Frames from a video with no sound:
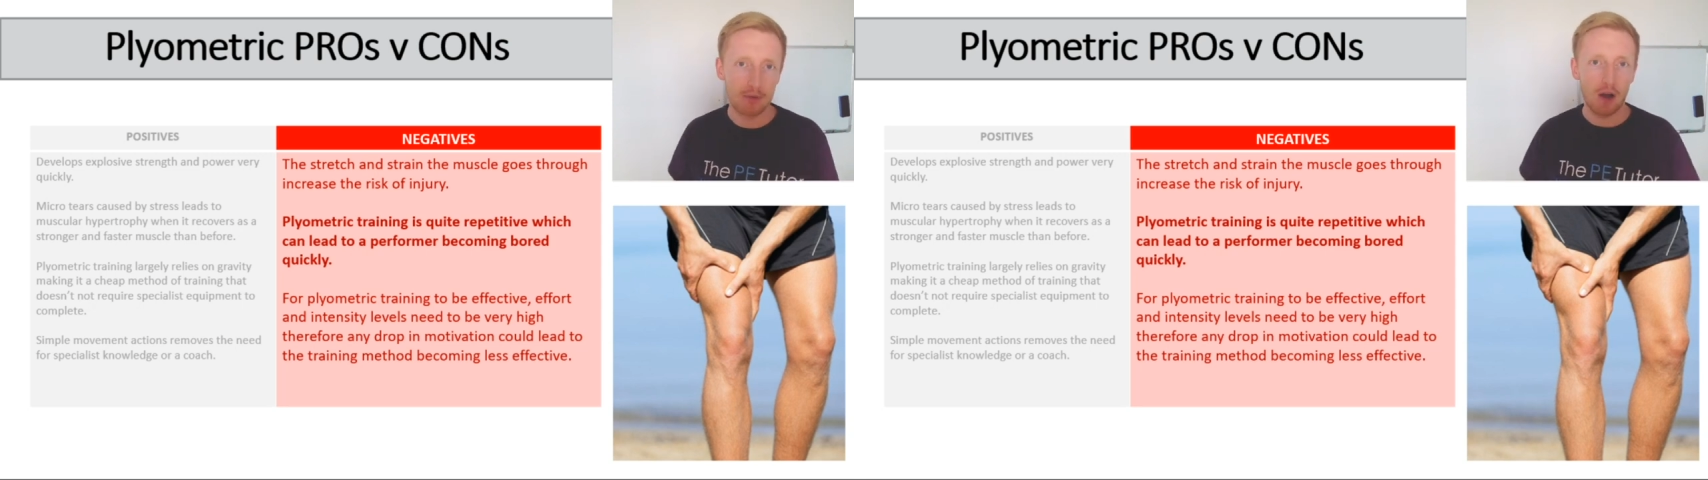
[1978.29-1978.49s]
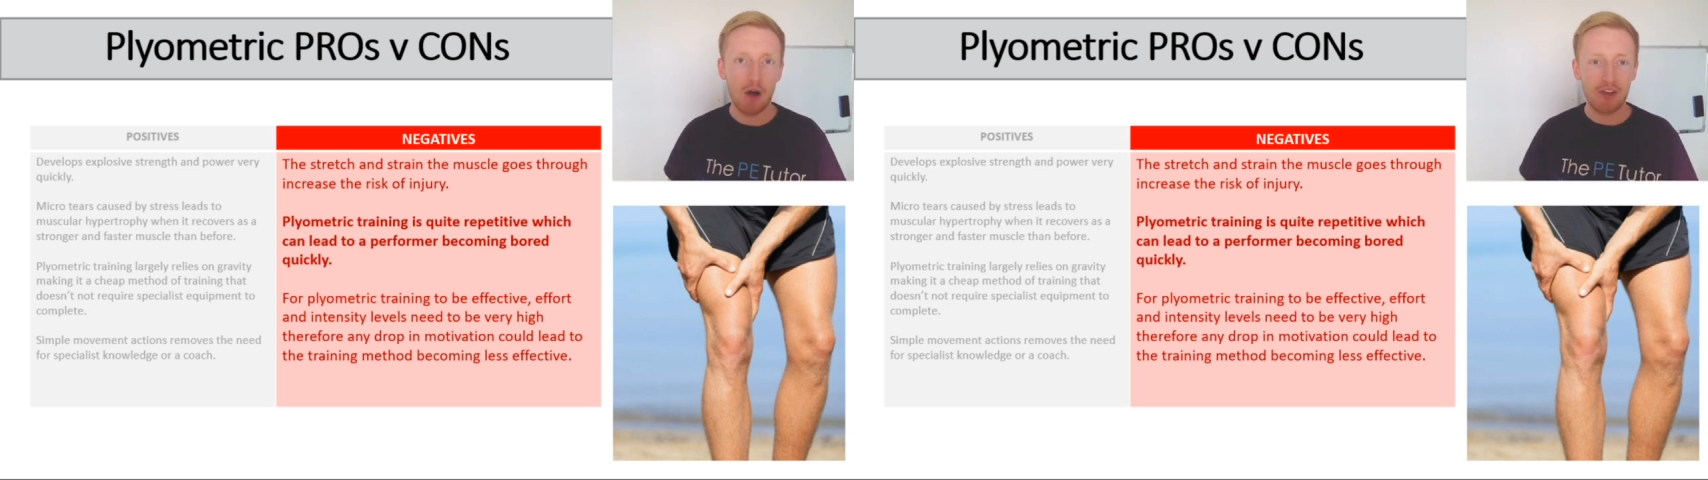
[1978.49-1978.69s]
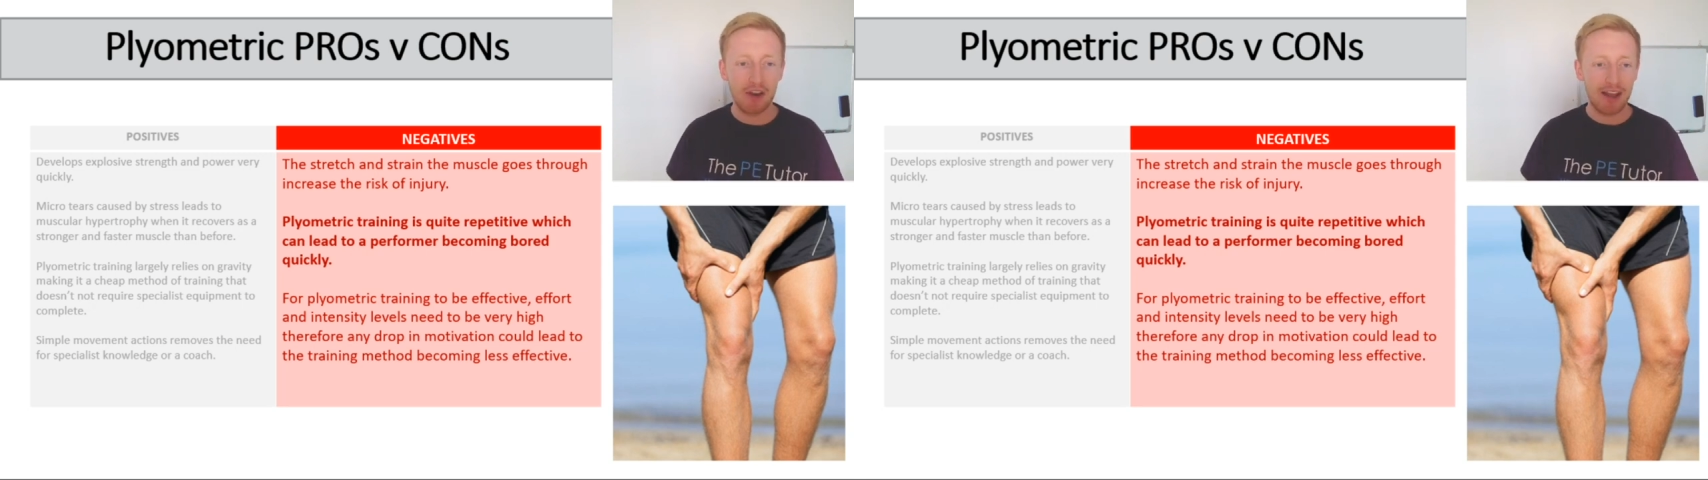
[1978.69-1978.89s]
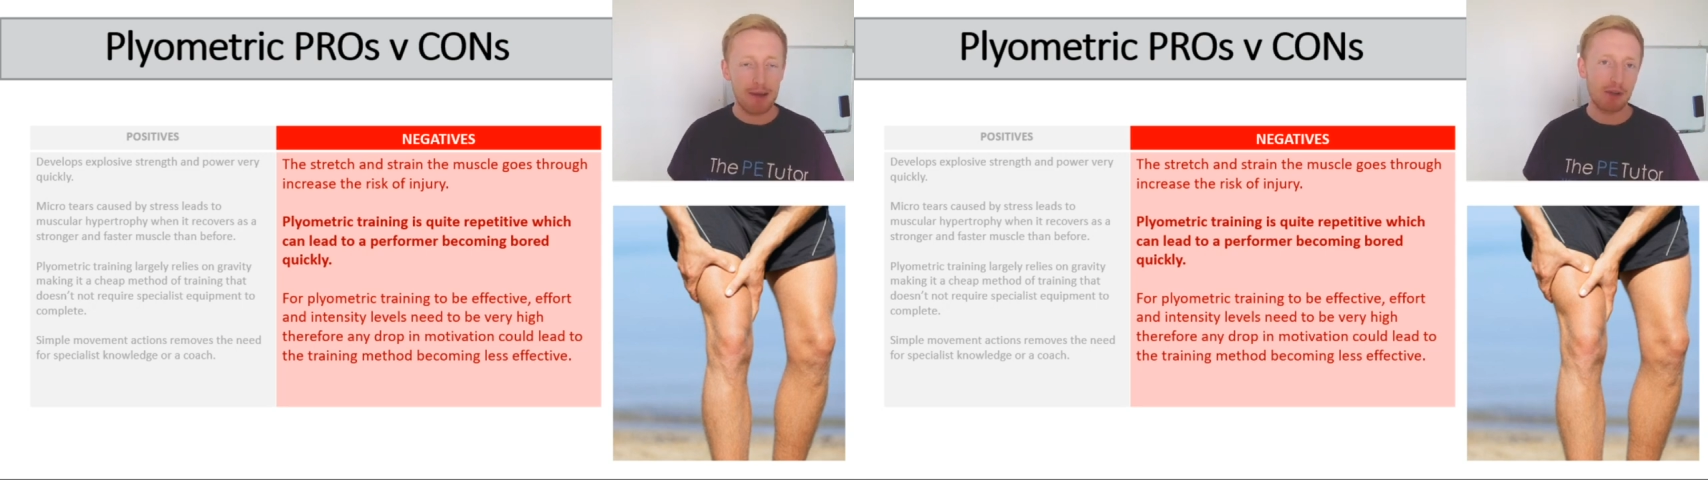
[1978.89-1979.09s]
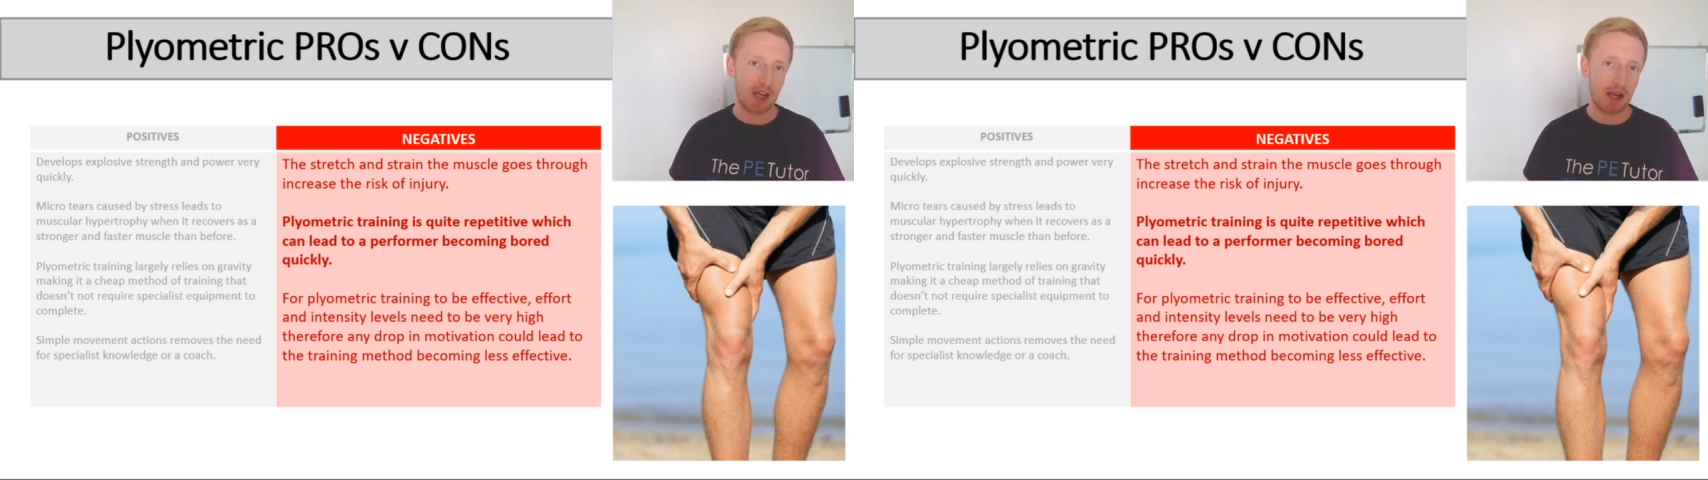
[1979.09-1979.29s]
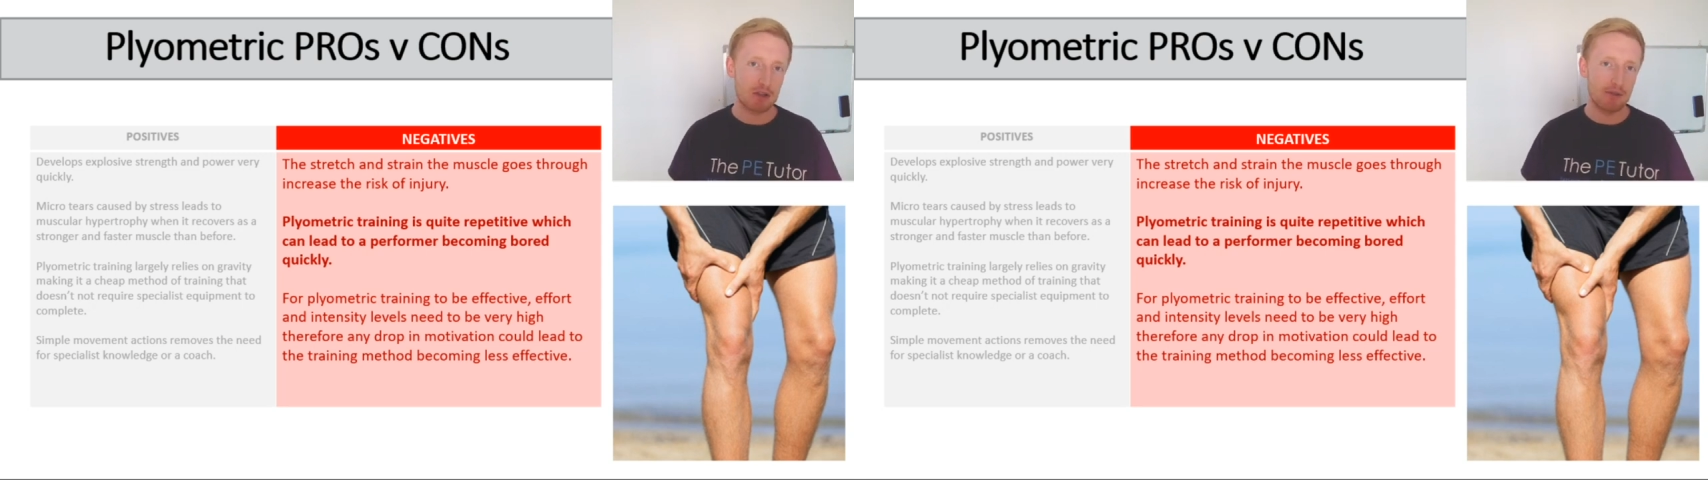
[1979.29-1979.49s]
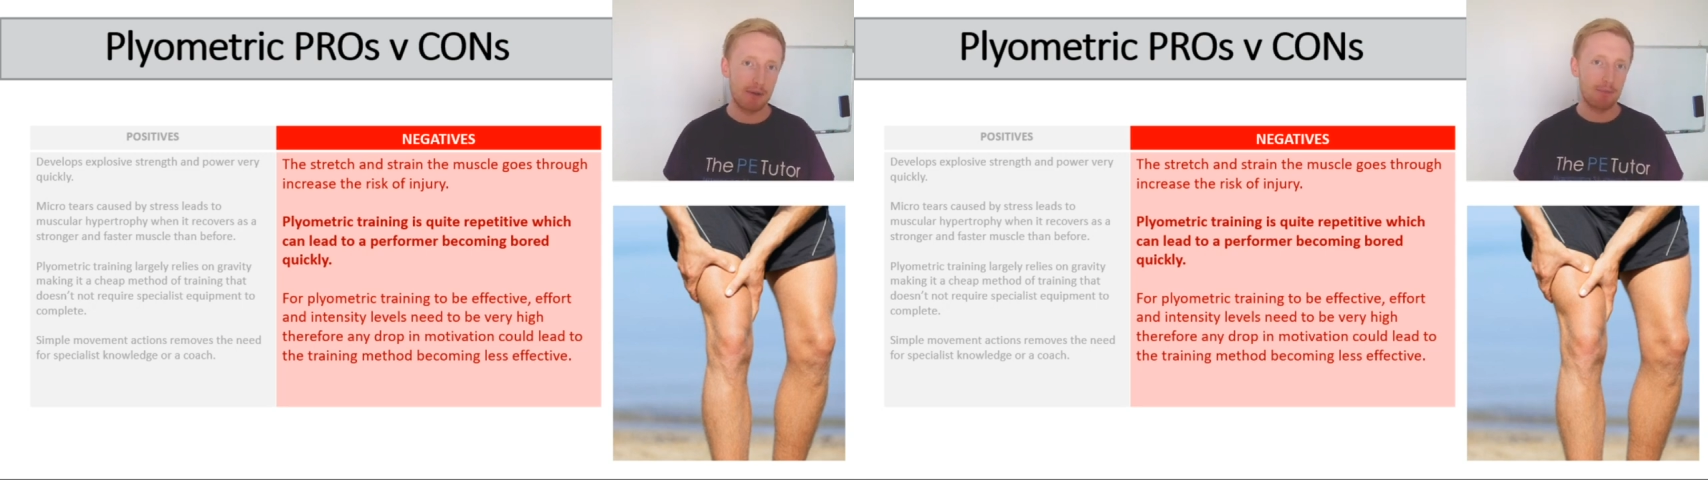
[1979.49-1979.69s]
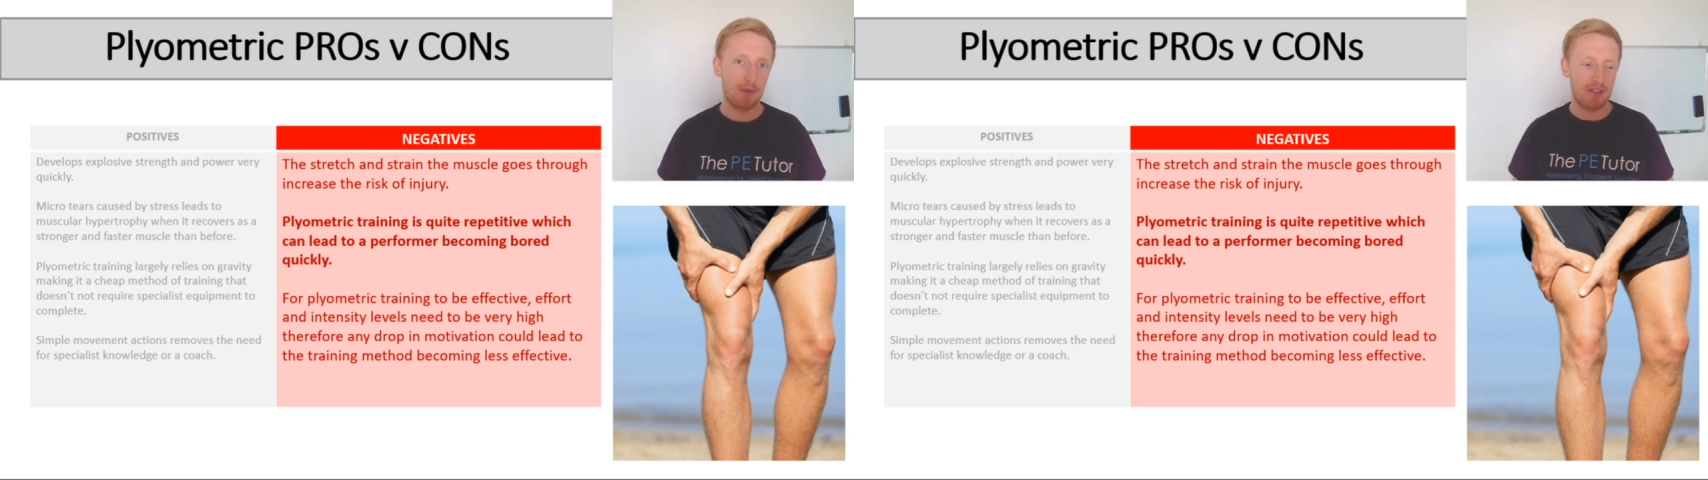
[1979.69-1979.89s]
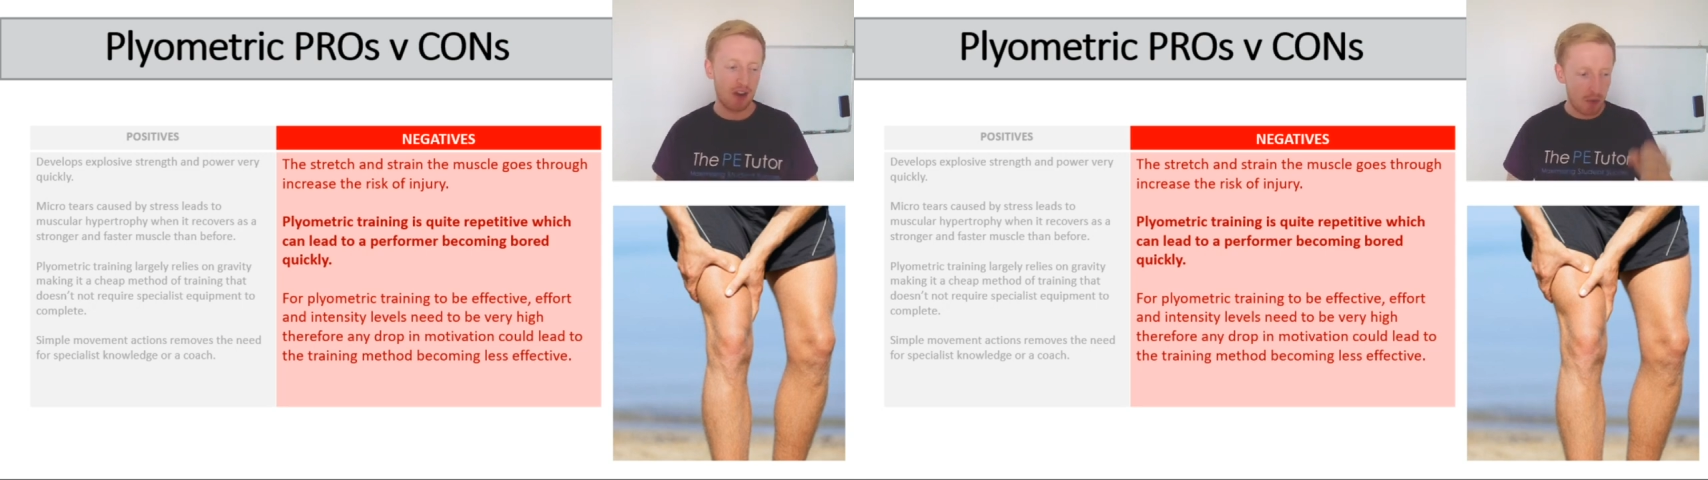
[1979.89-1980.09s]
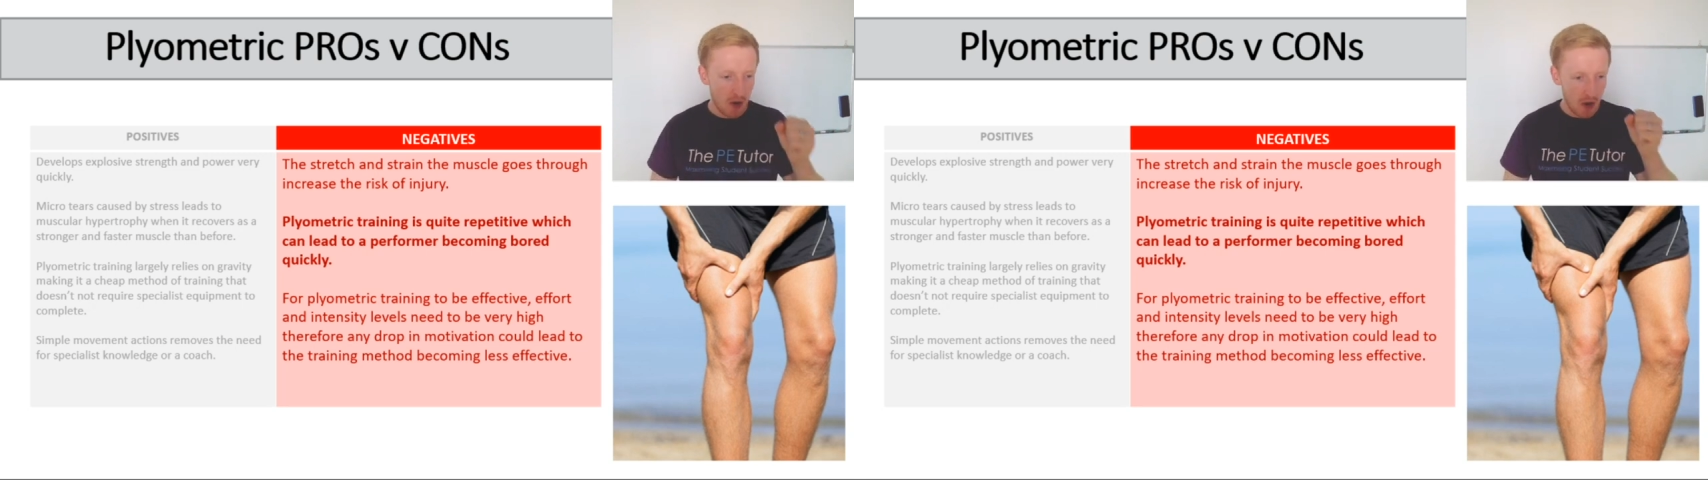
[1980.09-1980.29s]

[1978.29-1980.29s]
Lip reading: are they going to get much out of it if they don't